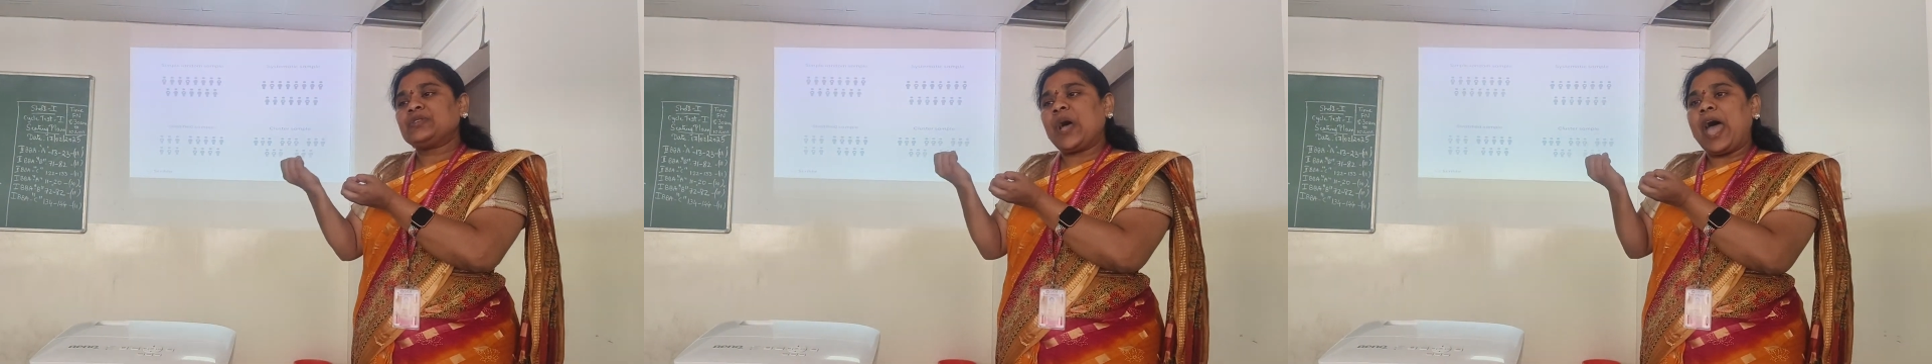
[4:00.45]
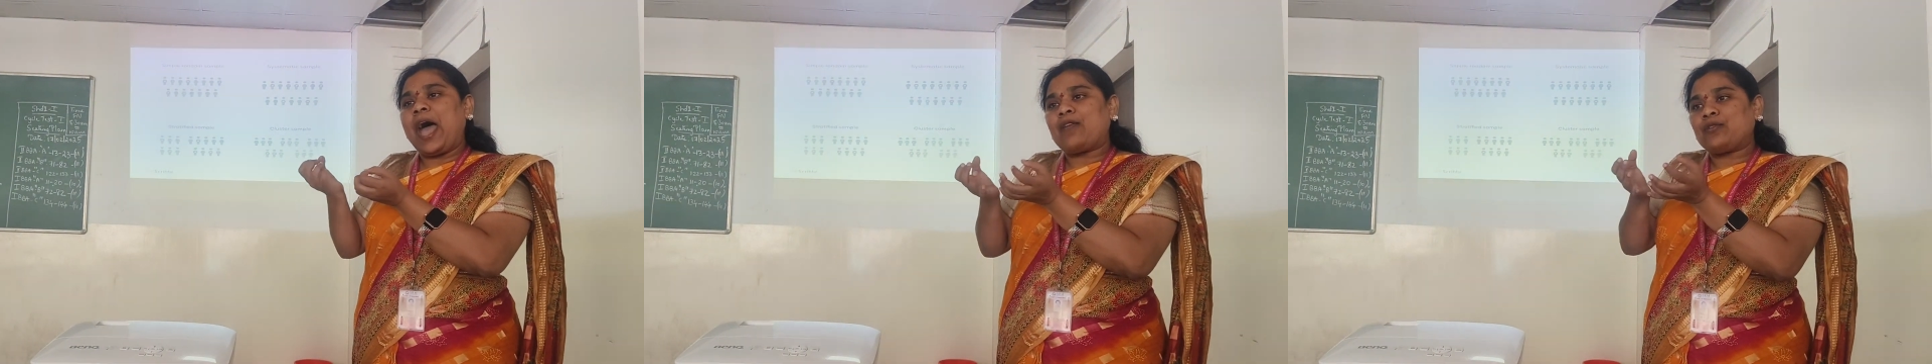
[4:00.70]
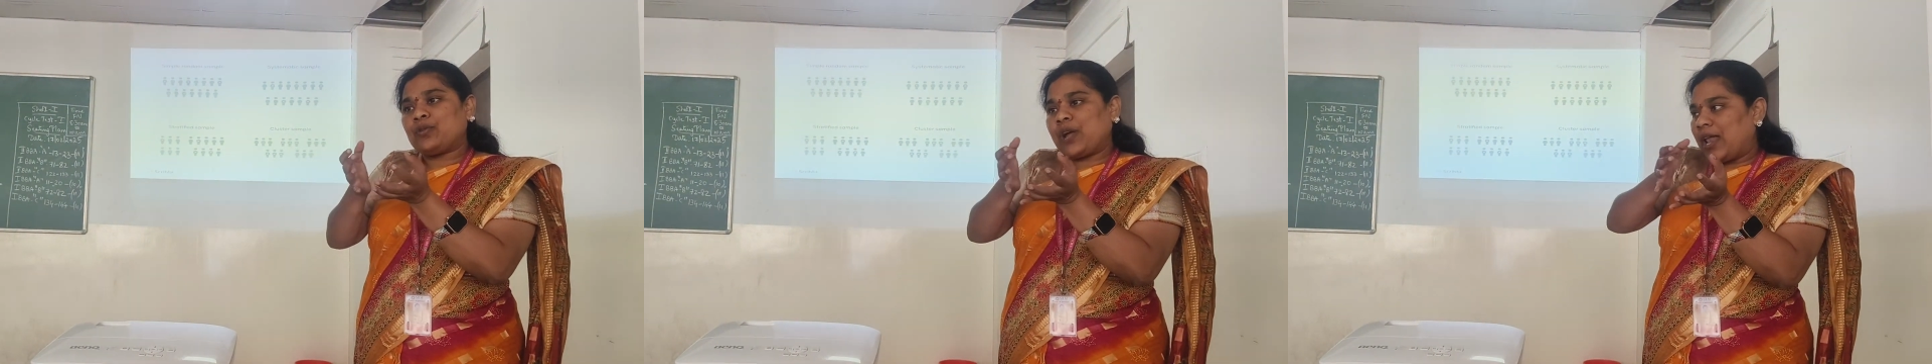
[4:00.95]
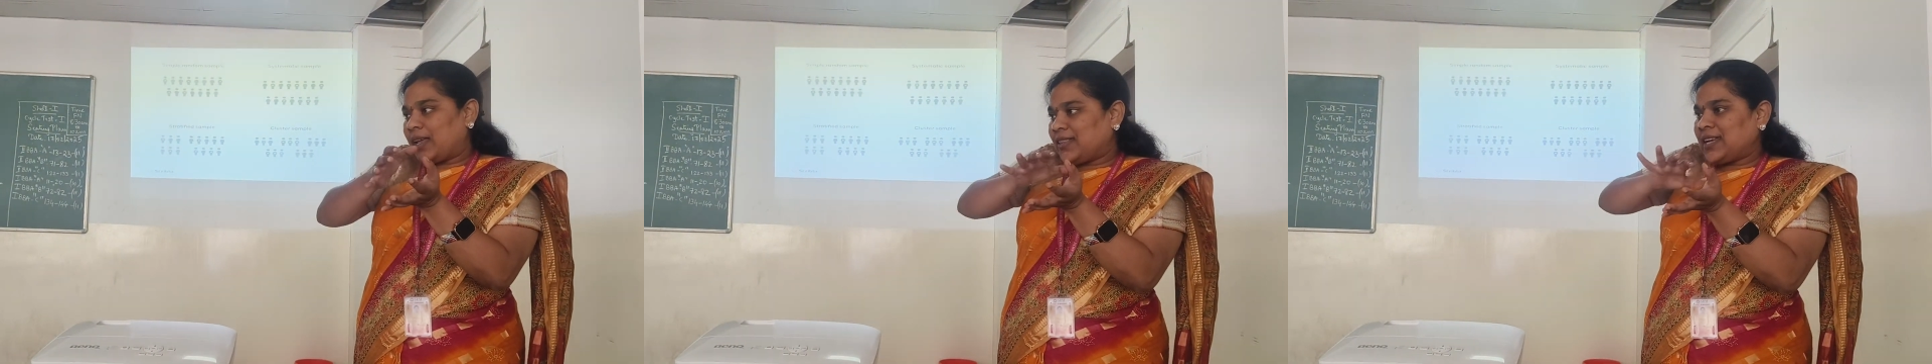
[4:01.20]
So I have to
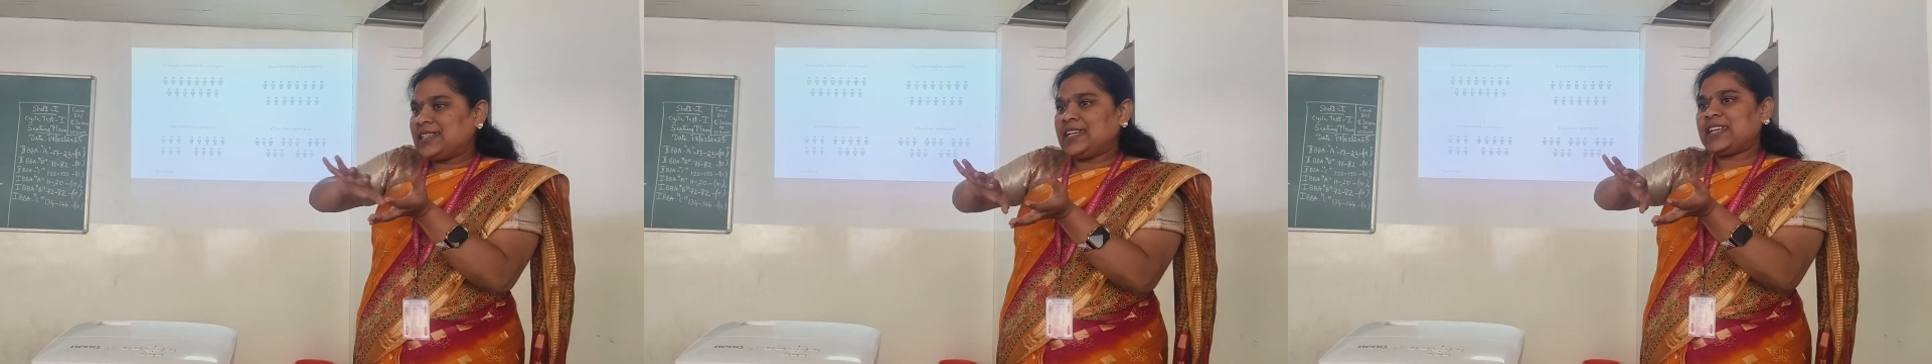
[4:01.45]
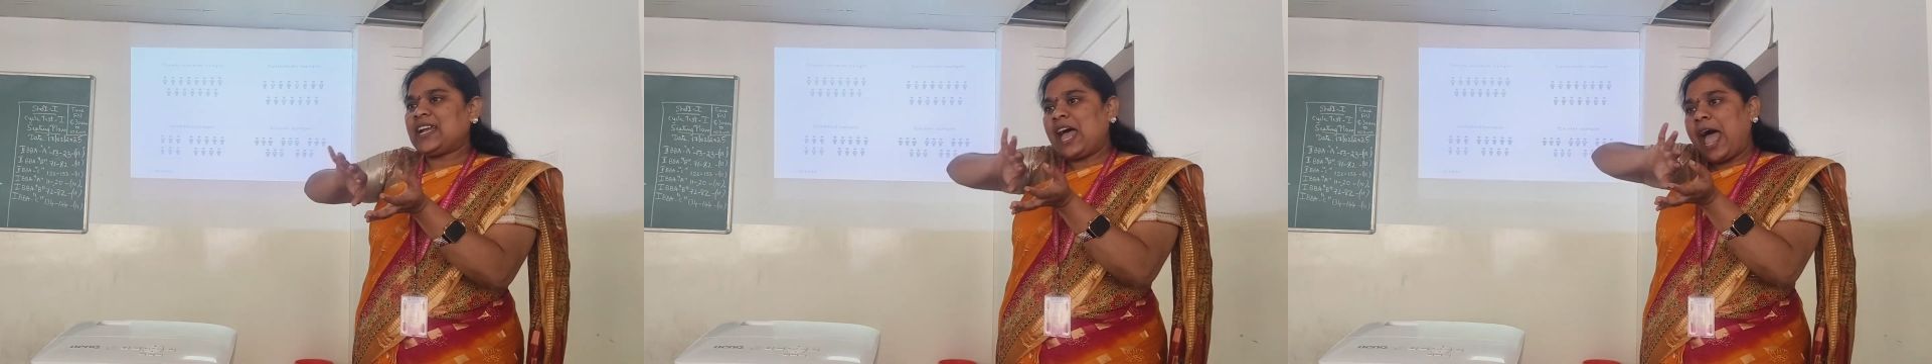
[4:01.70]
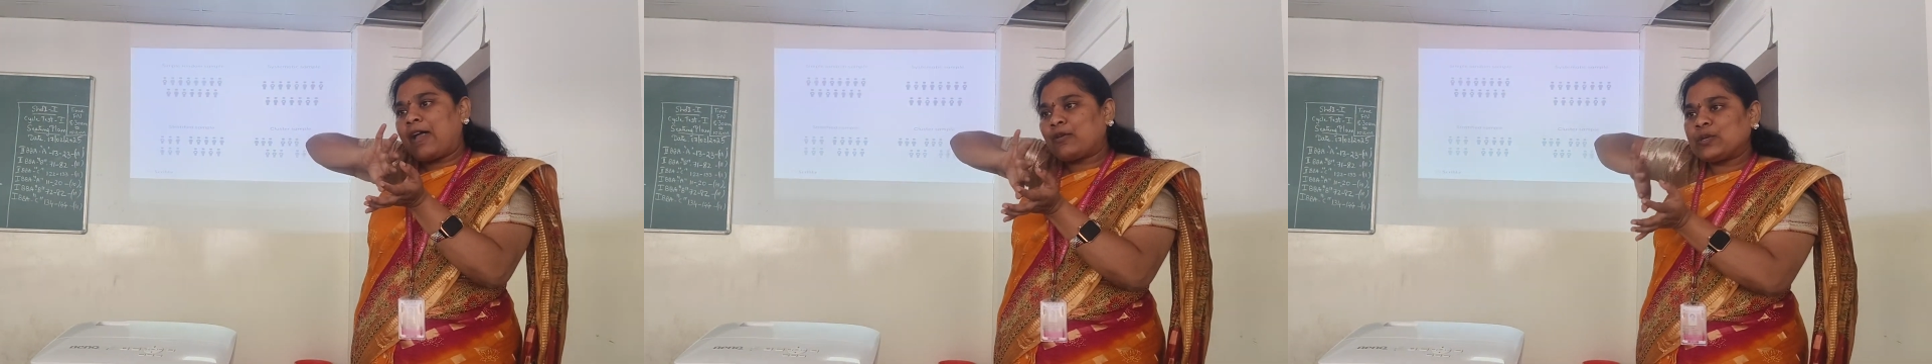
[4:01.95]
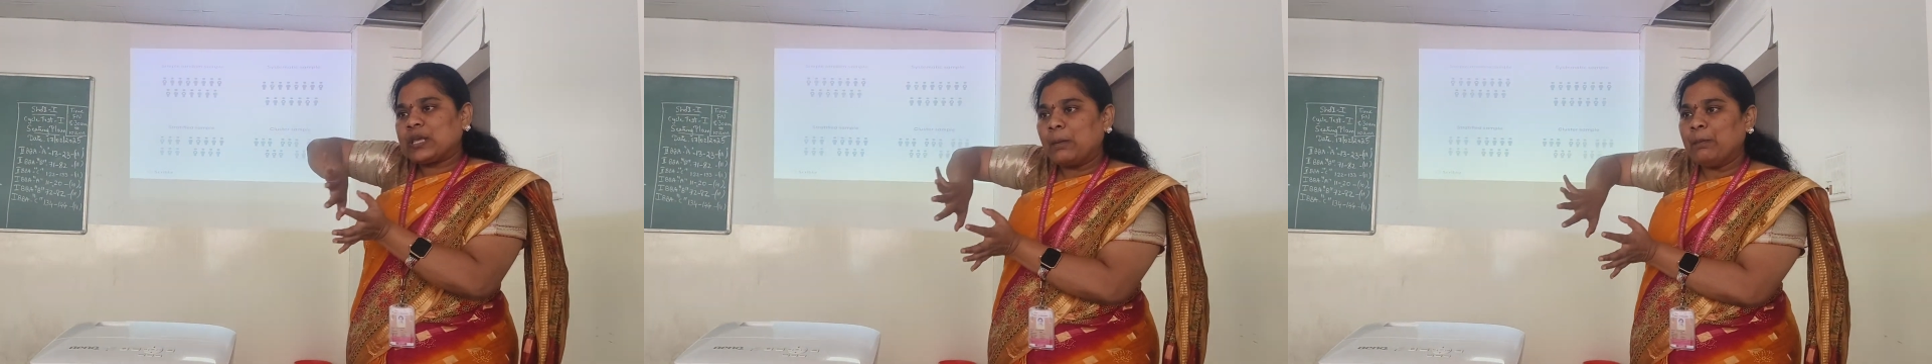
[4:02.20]
collect the data and I
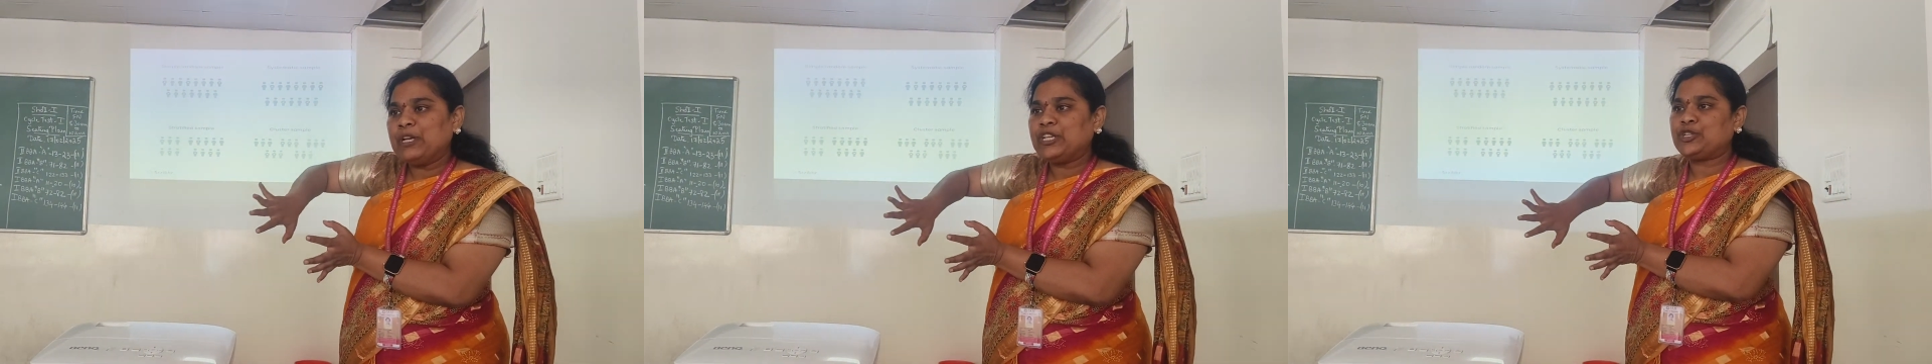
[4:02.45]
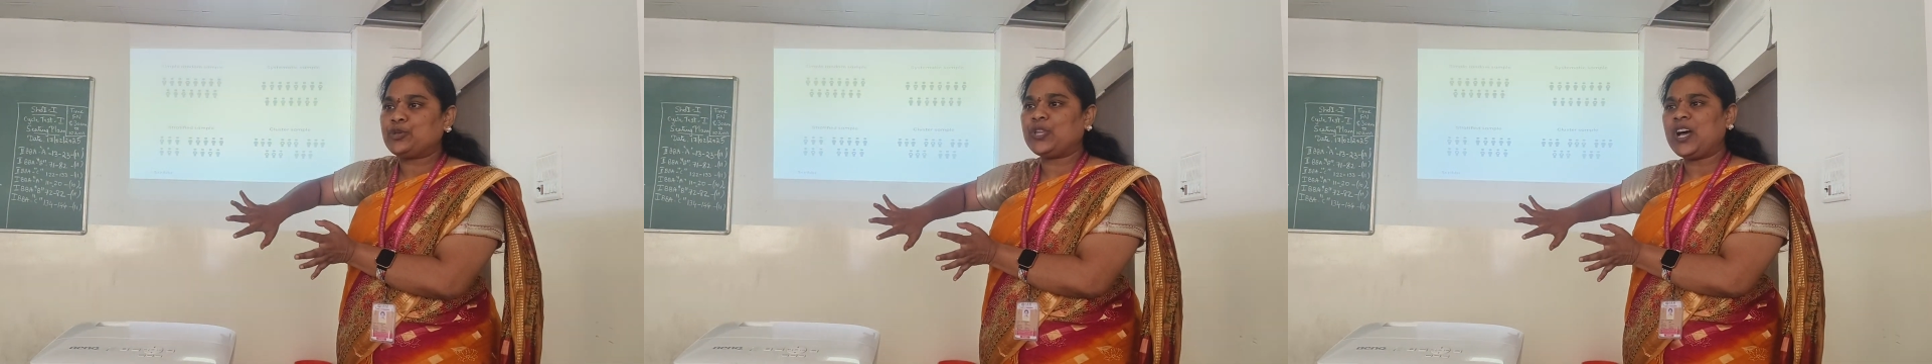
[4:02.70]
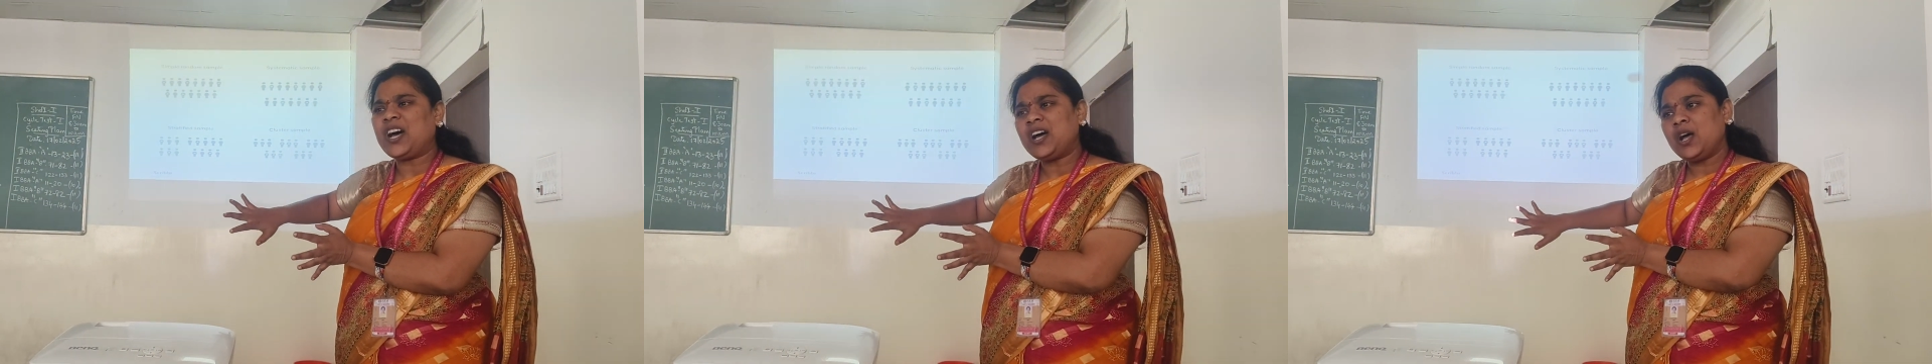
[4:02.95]
have to submit it to the